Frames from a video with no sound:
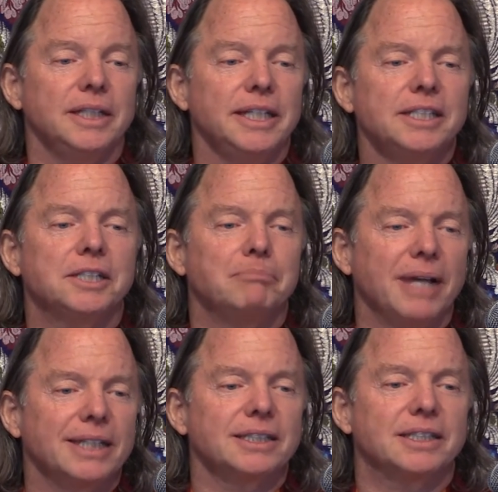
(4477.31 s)
Each
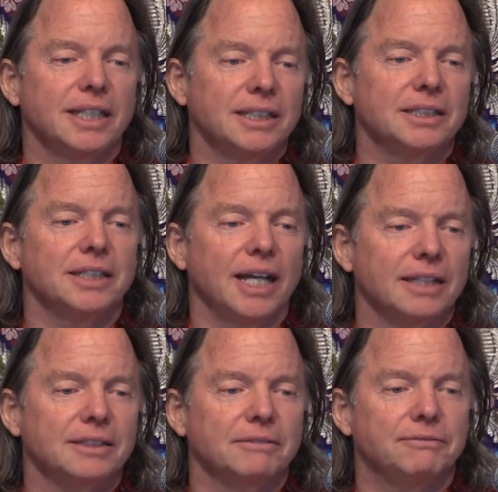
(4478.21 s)
meditation
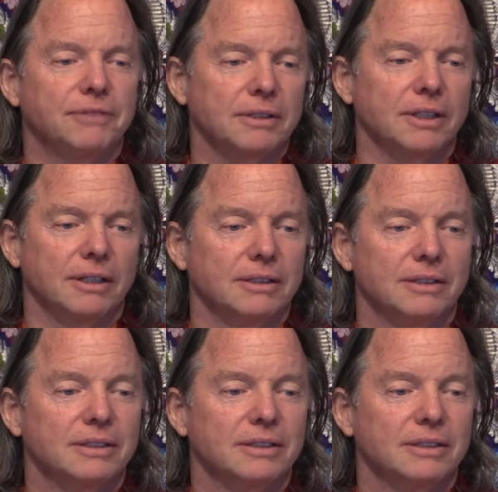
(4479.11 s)
has a photo.